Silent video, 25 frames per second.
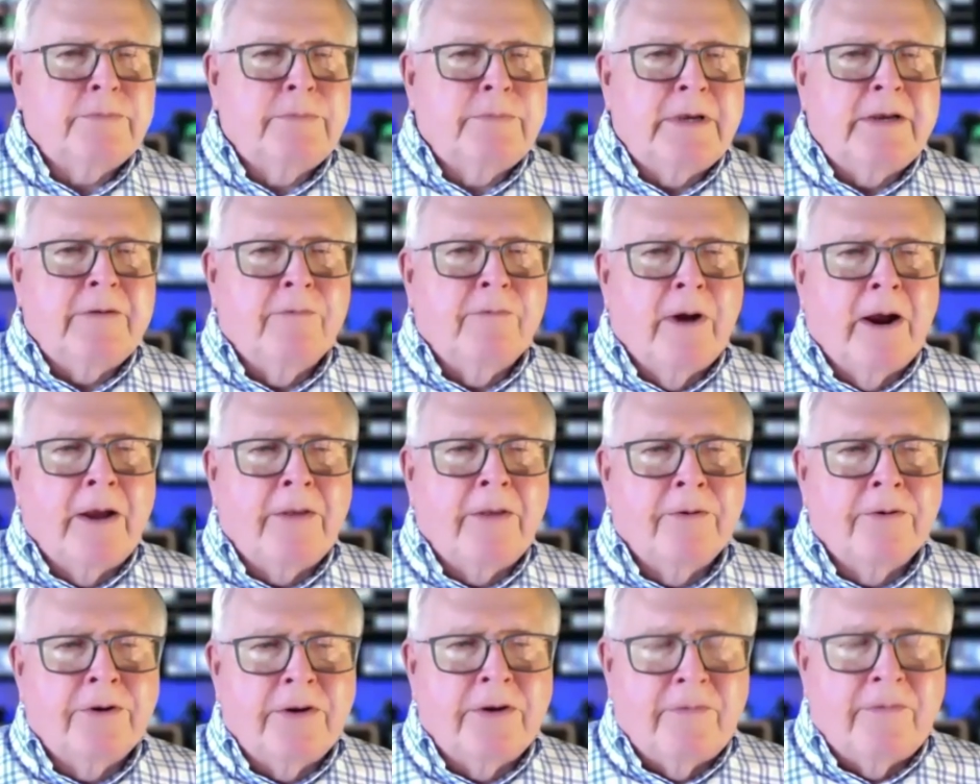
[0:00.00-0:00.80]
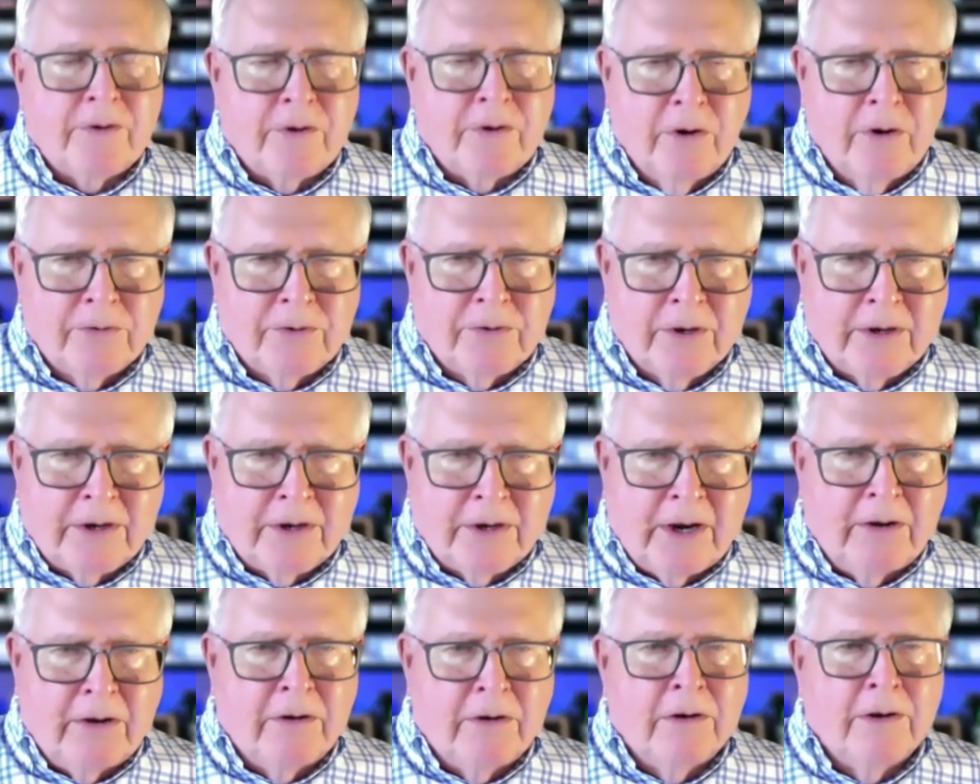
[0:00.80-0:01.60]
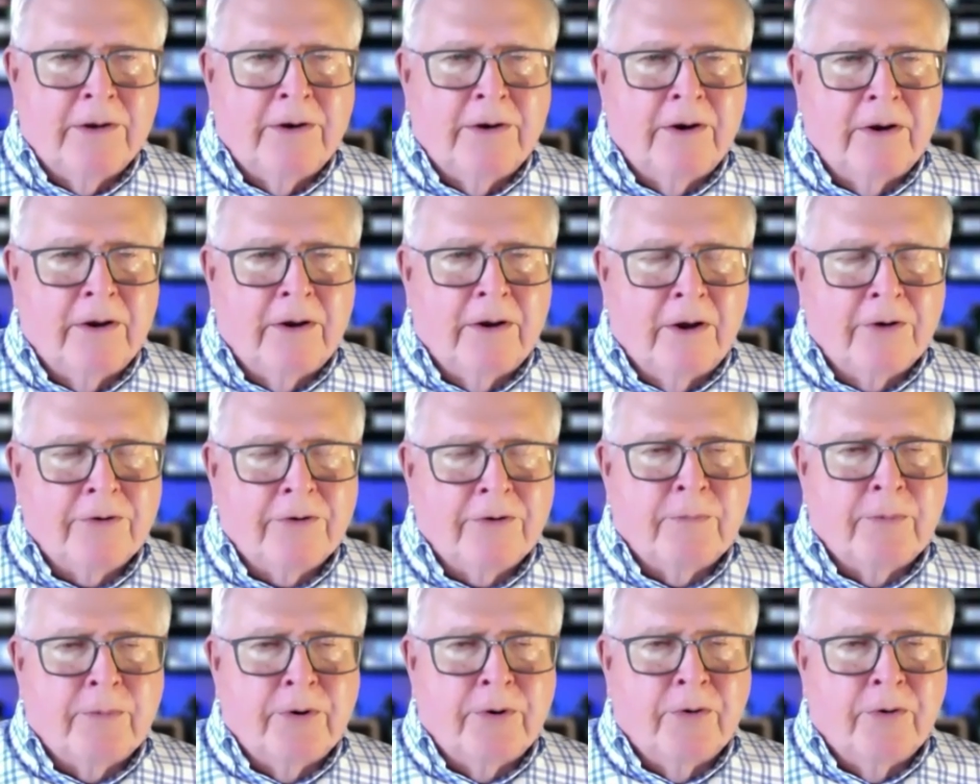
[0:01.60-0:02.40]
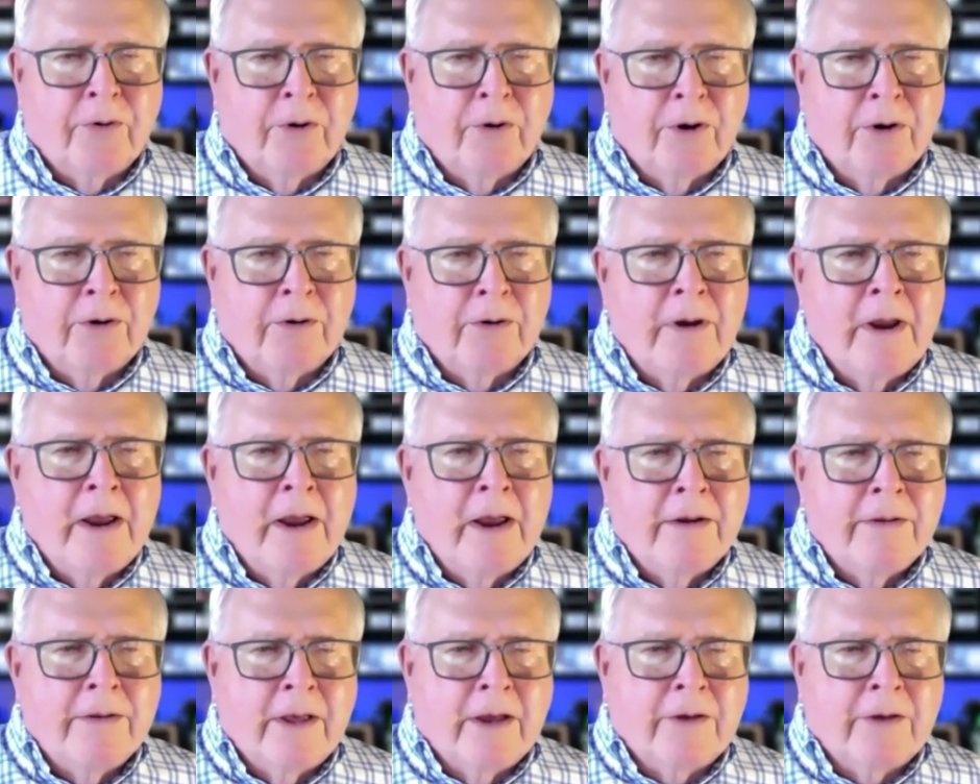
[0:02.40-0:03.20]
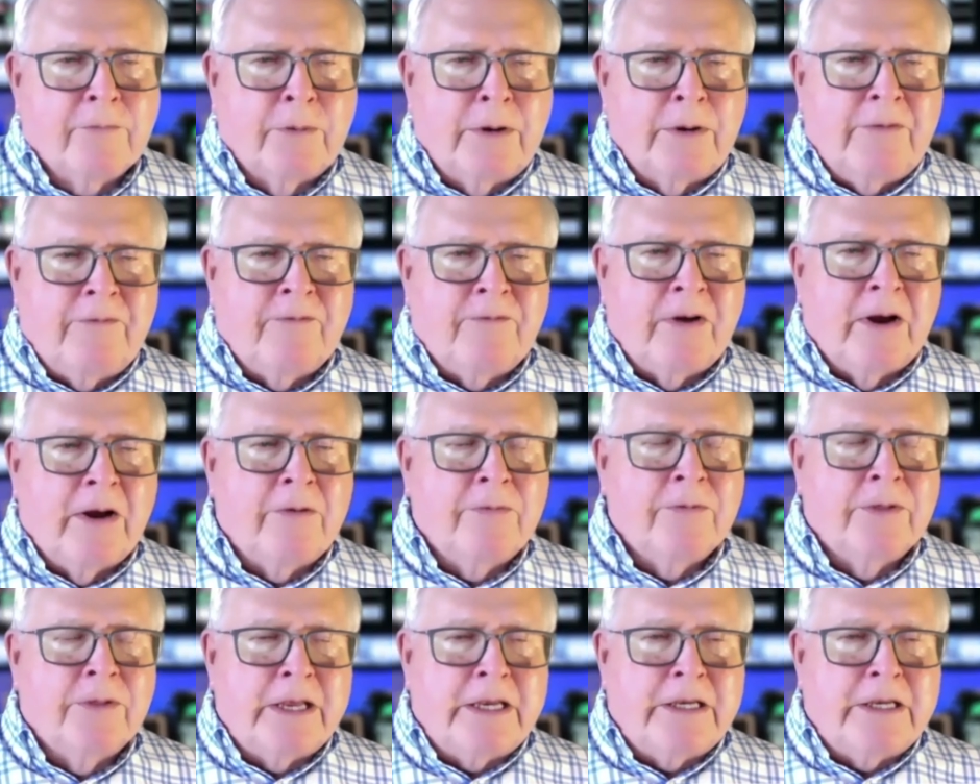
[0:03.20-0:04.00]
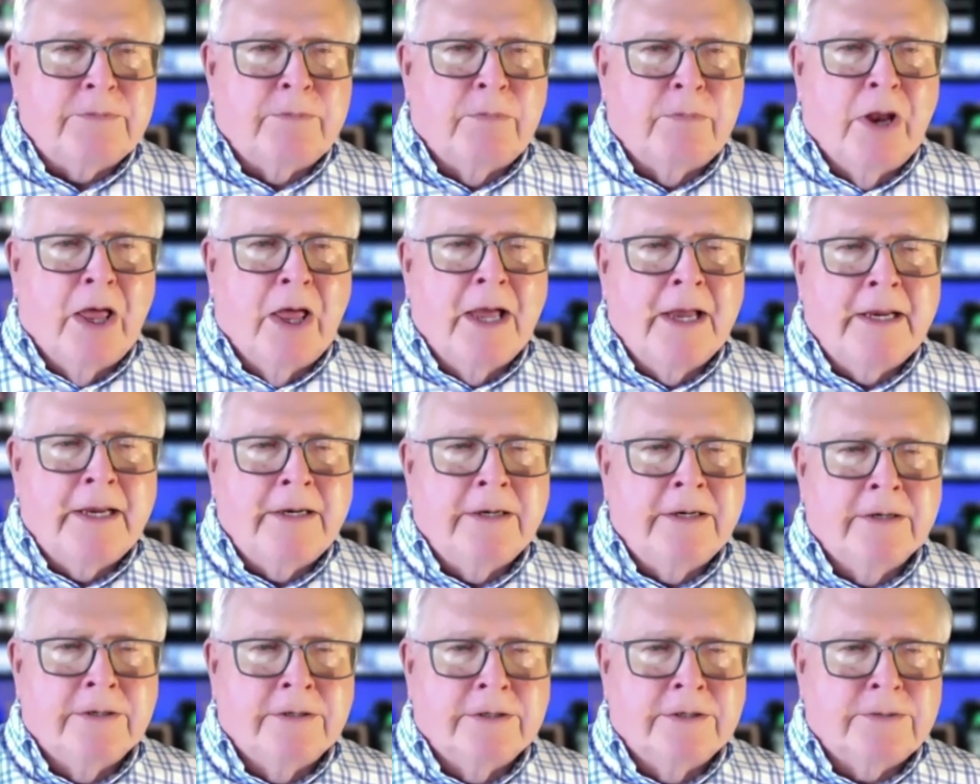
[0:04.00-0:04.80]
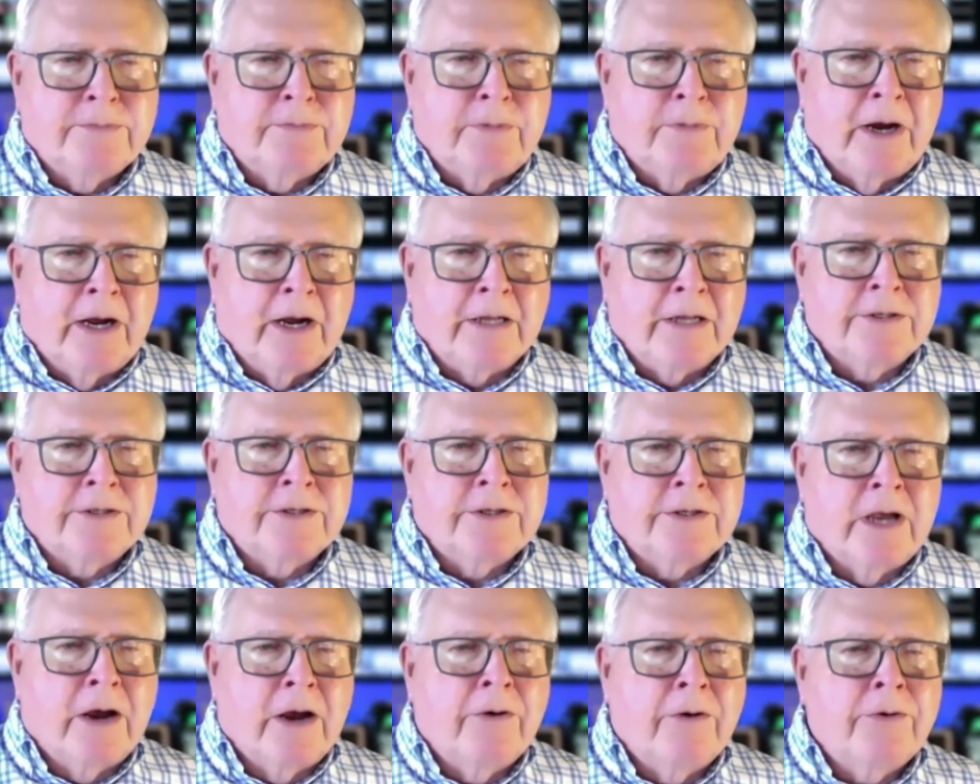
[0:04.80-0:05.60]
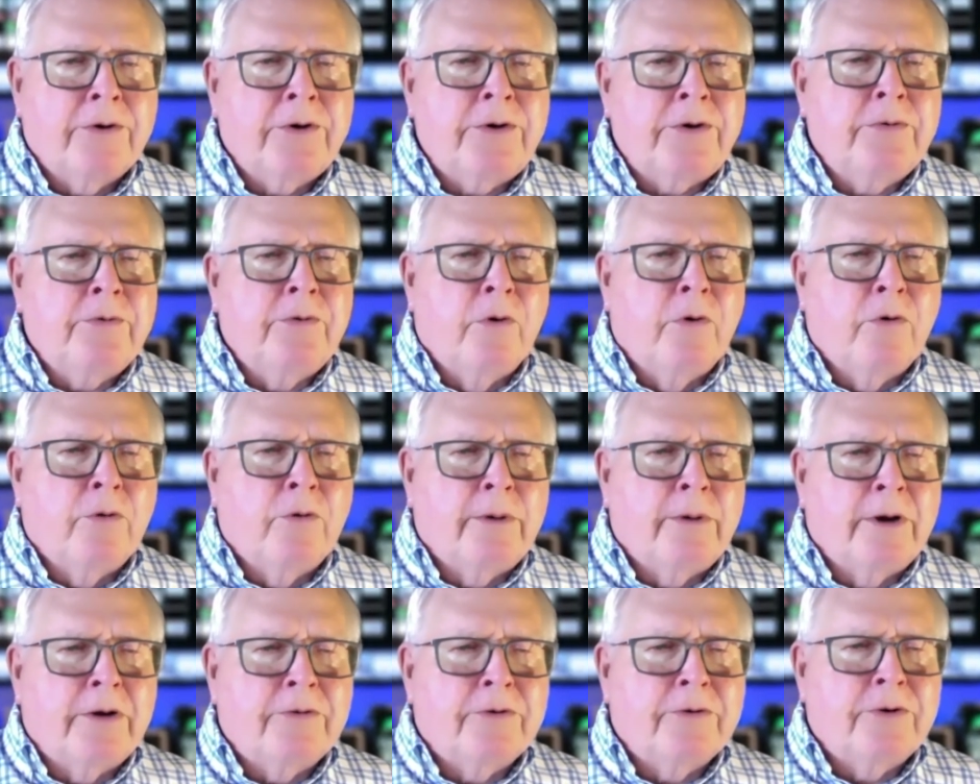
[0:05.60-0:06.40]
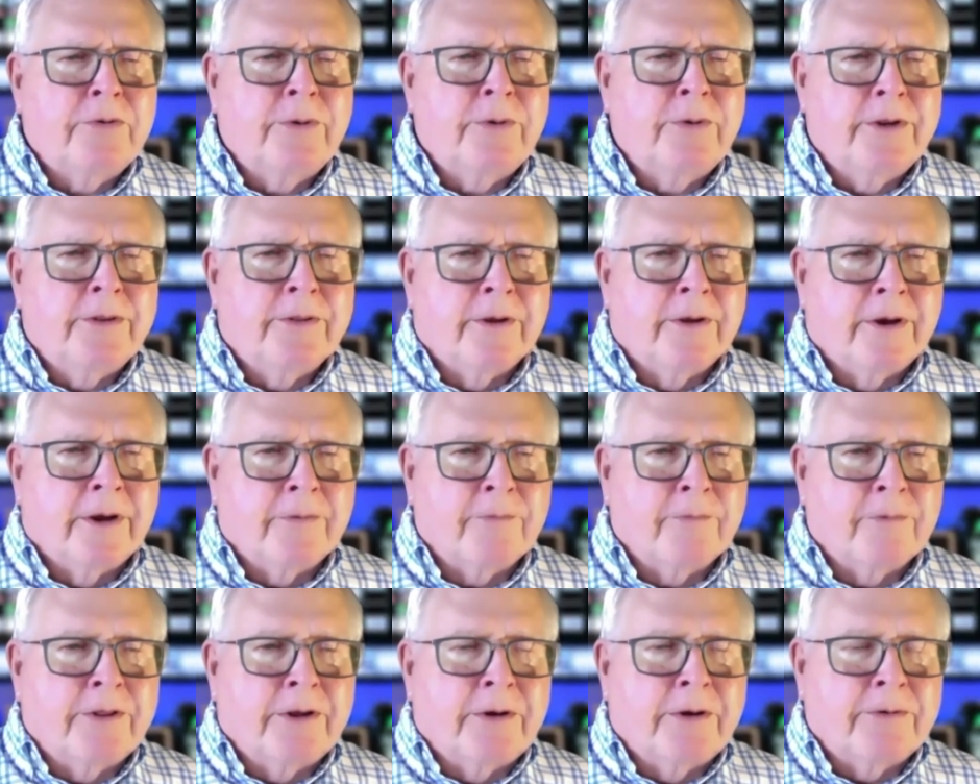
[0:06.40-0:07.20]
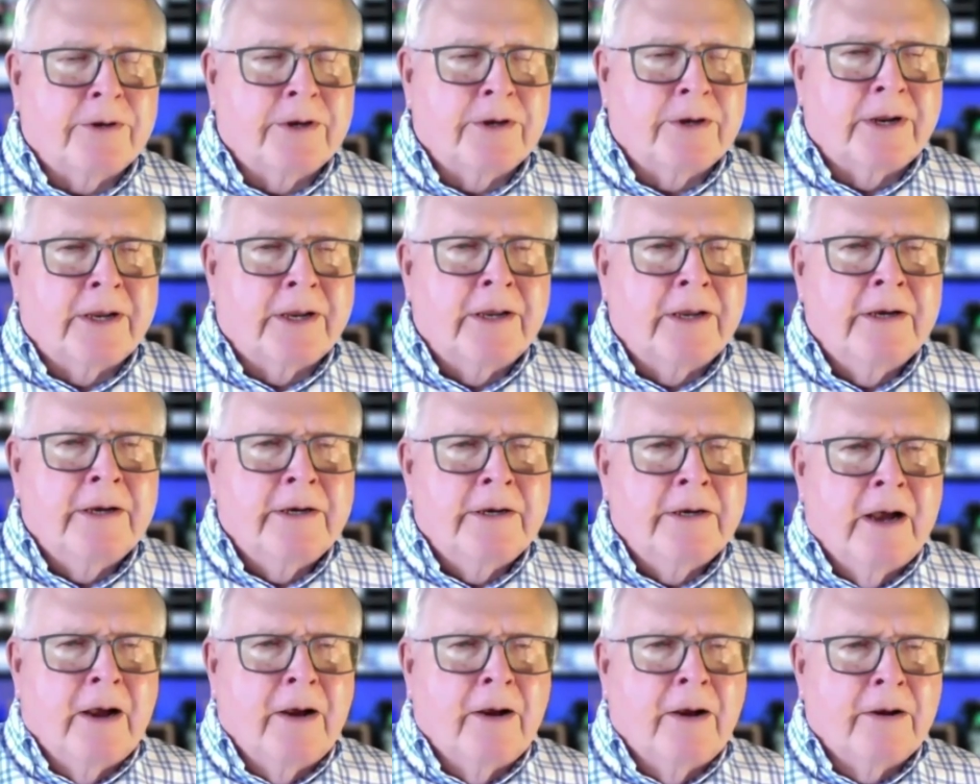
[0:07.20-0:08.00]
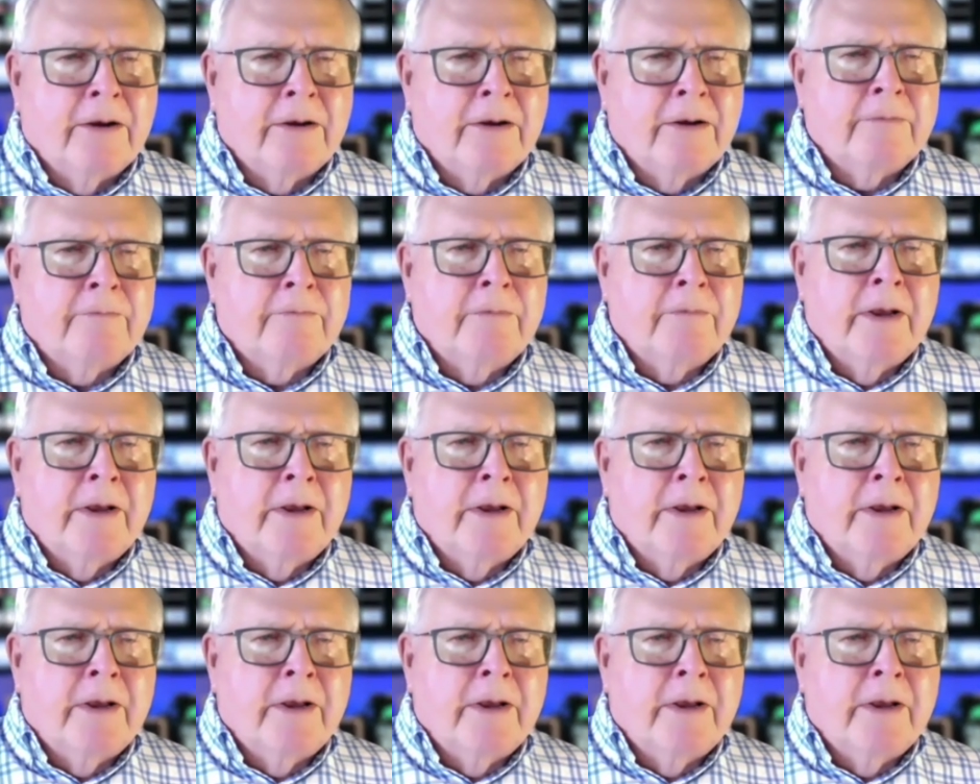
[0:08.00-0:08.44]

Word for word: be rather difficult to tell an entrepreneur that we've found these blind spots. How do you go about doing that without getting uh,